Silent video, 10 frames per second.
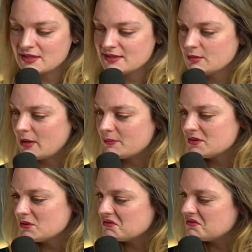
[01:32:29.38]
a seal
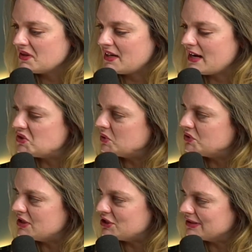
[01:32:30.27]
pup's sort of an
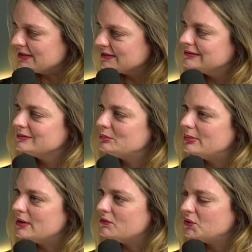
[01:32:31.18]
age-old tradition.
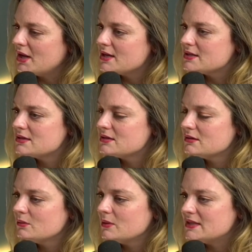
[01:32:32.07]
But for us,
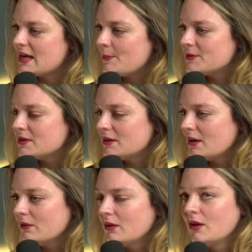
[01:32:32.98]
we adapt, and, you
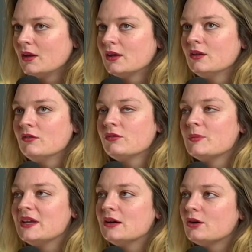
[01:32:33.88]
know,
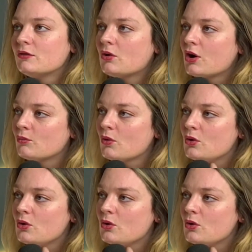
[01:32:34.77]
from the era of rock and